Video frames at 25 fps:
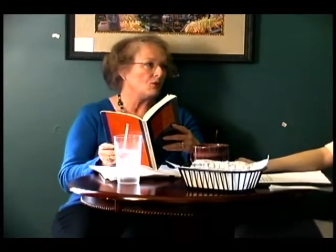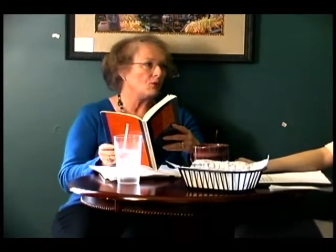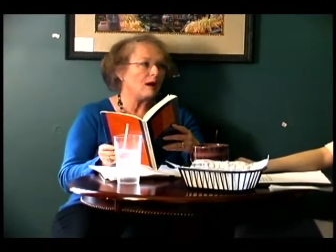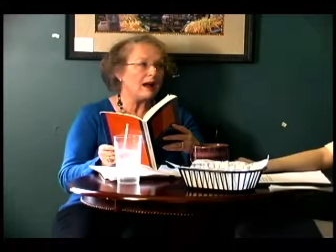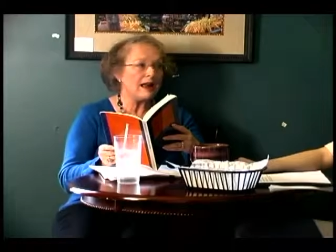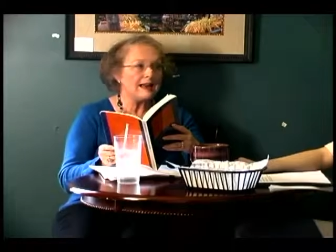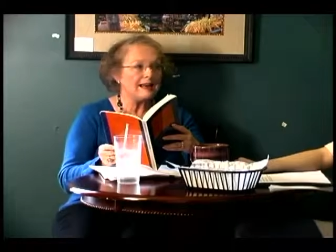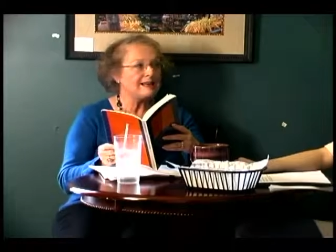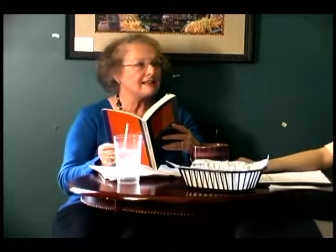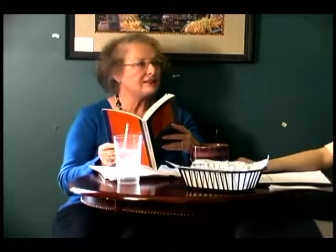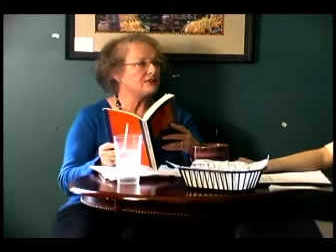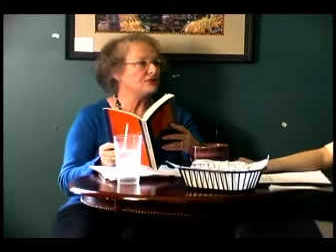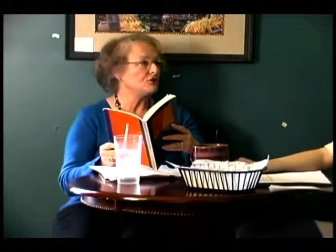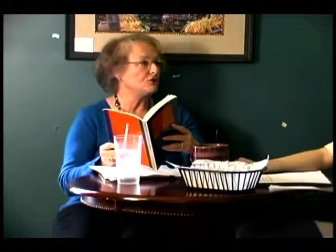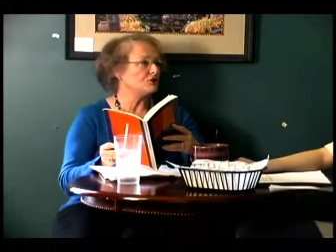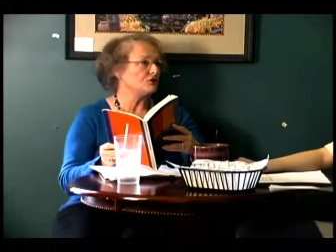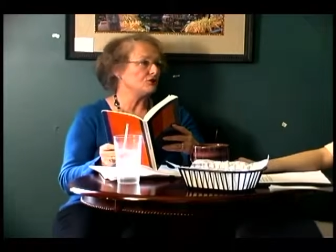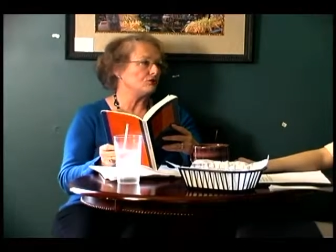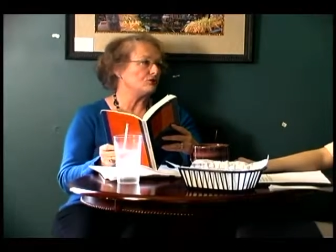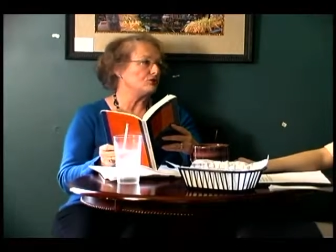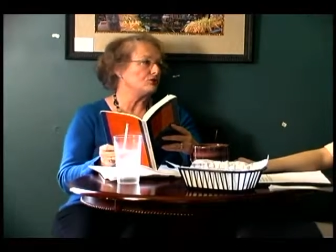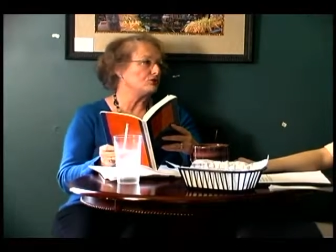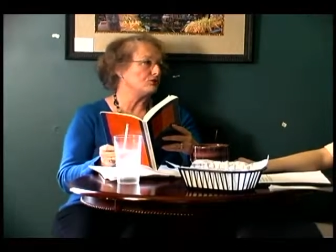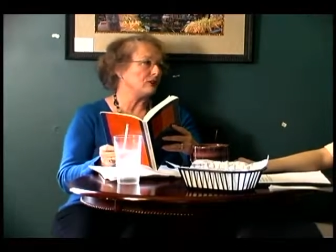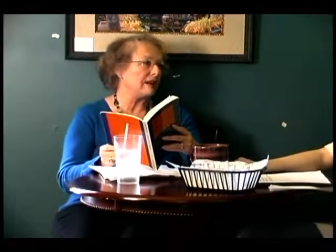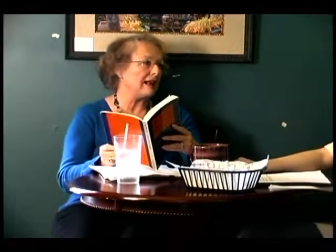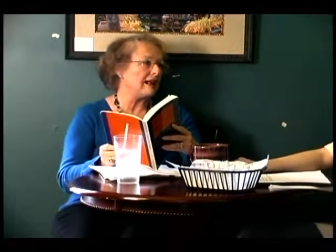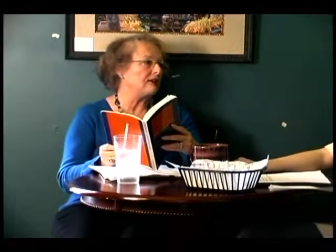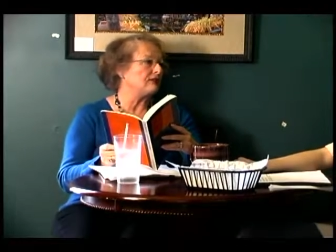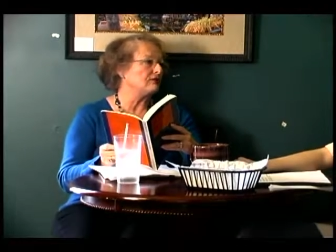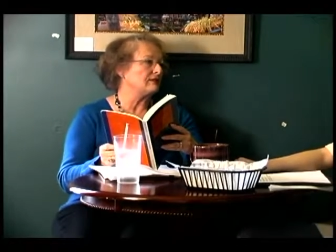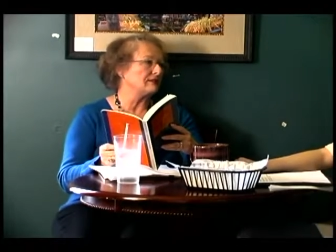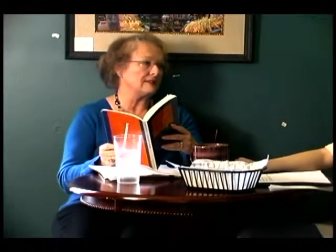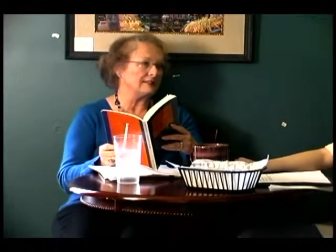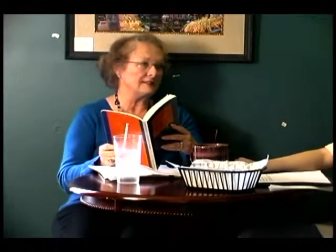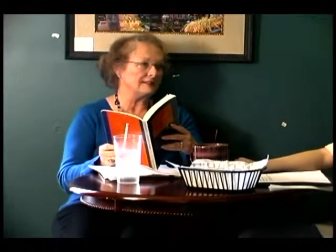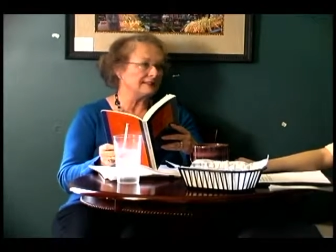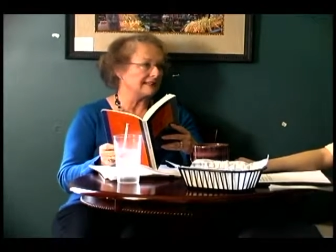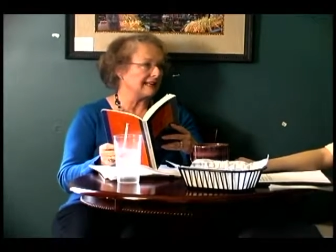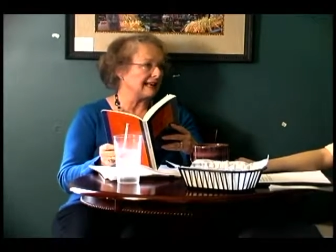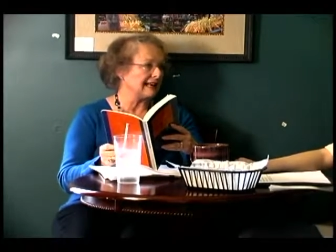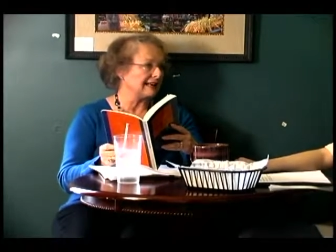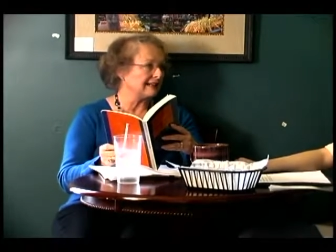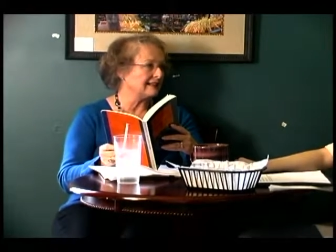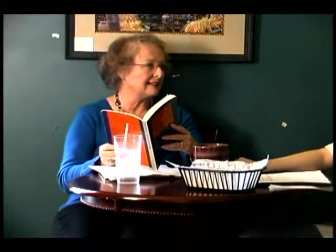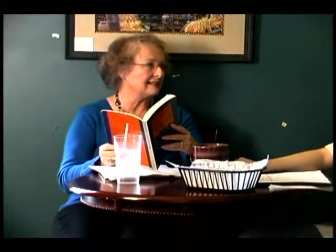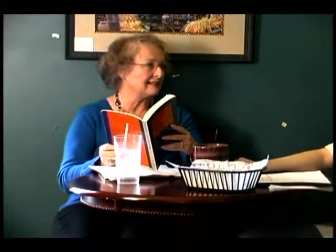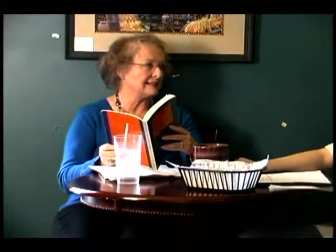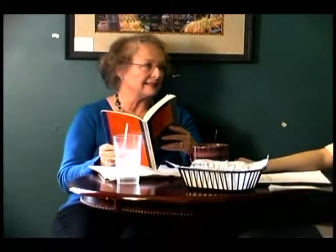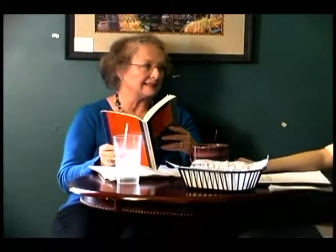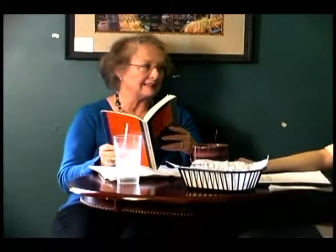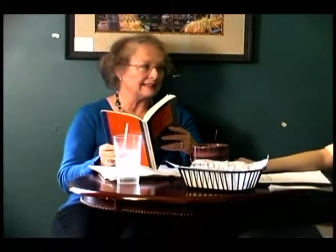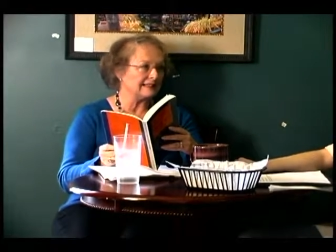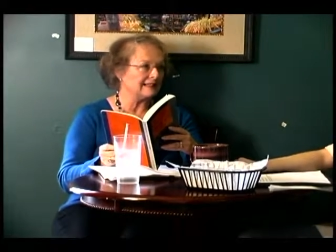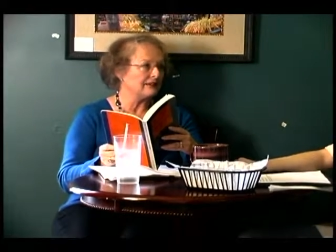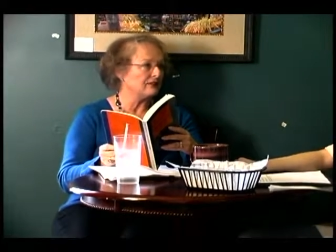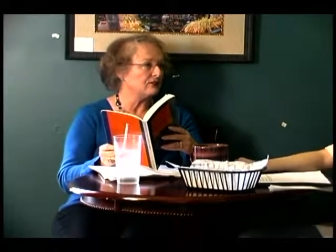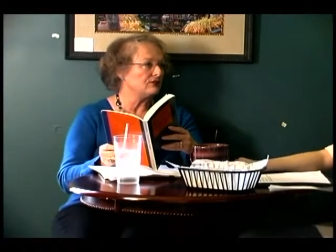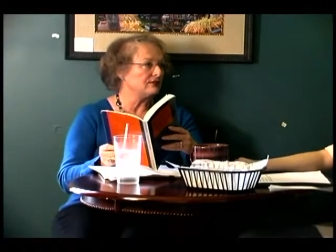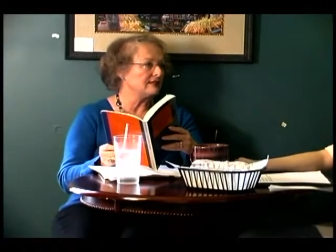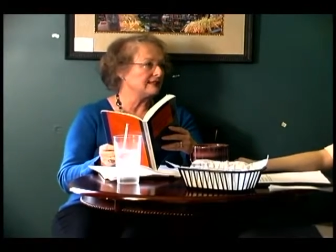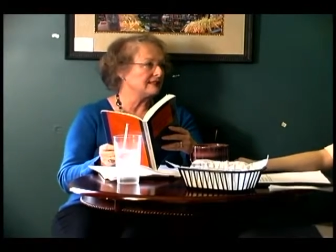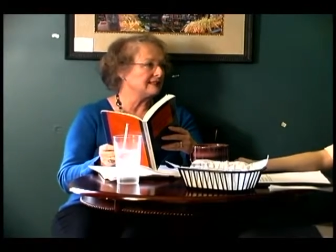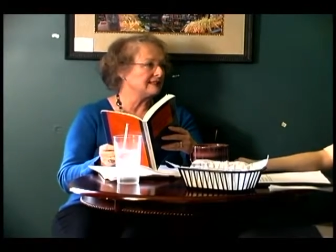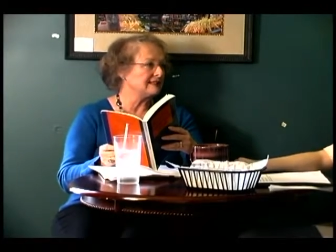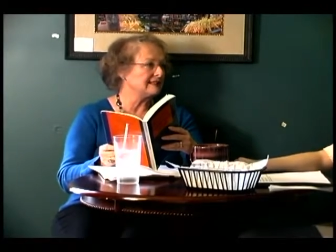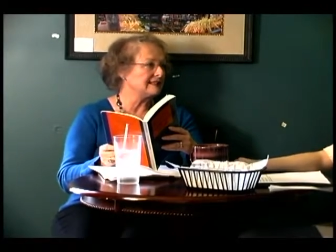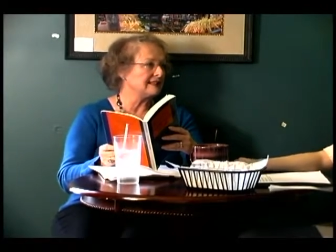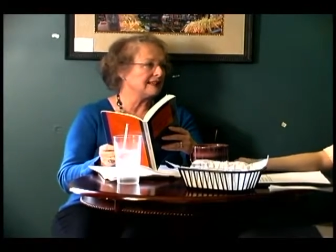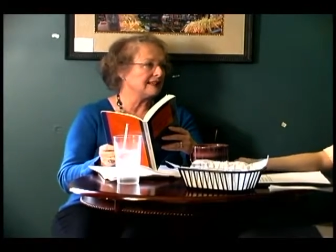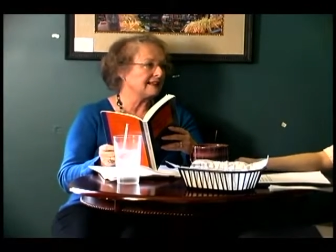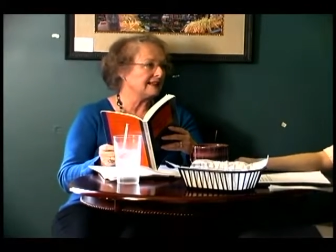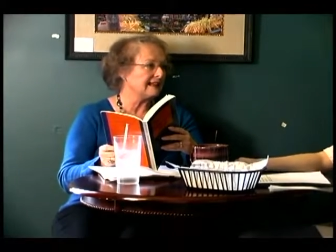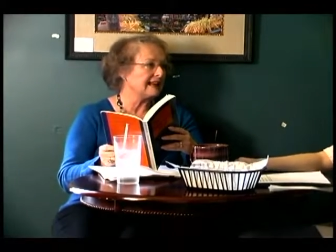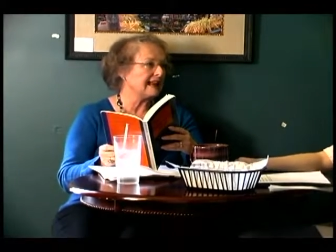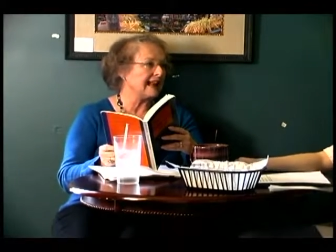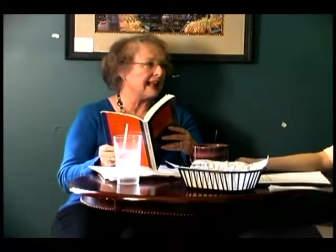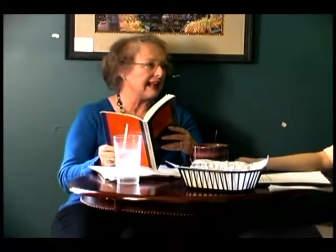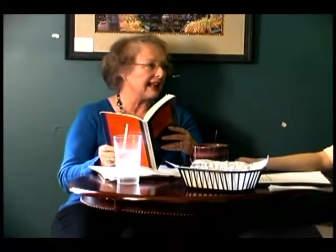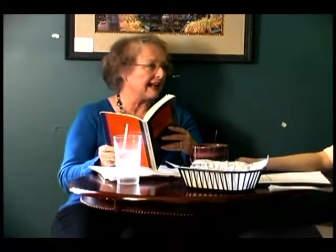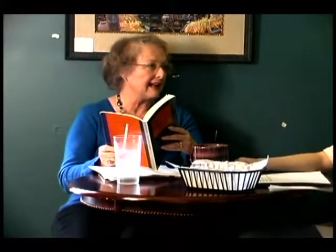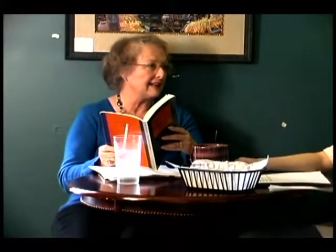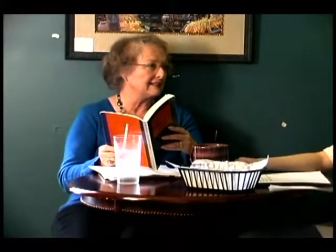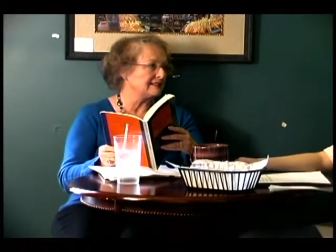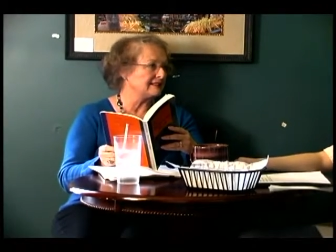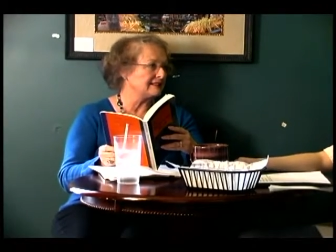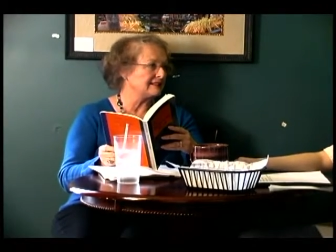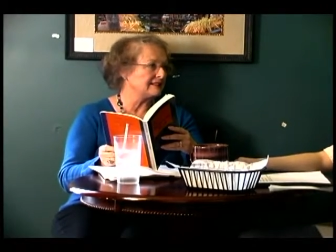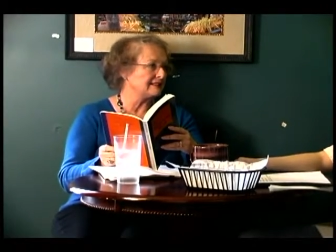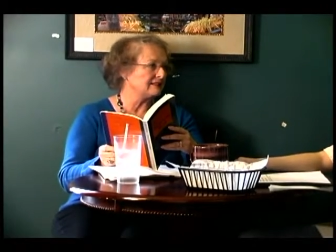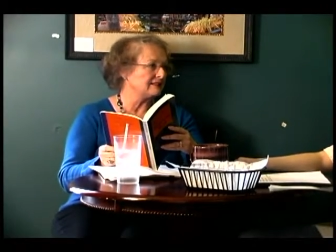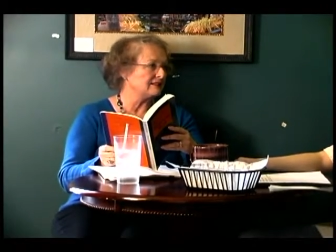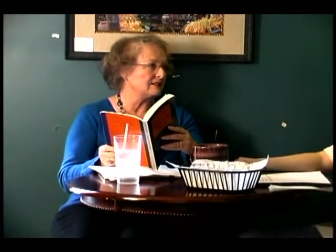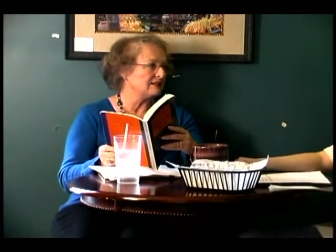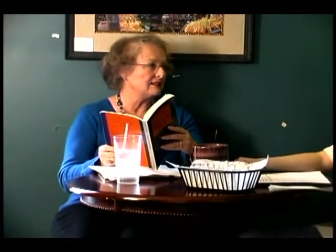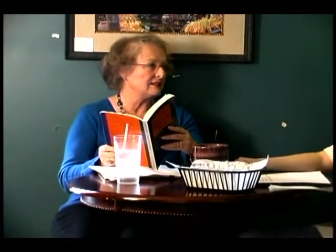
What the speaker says: Why didn't you drown us like a litter of sick cats?